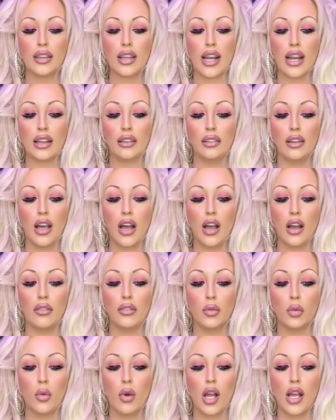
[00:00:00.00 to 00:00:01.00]
that I
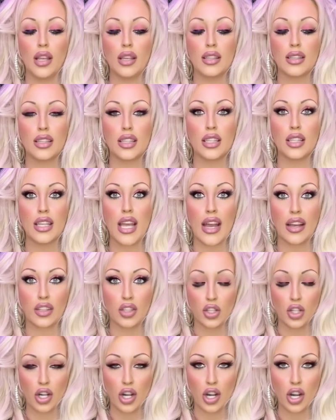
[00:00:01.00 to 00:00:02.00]
loved was the
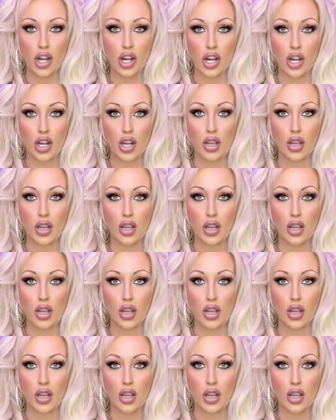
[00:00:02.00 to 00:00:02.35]
texture.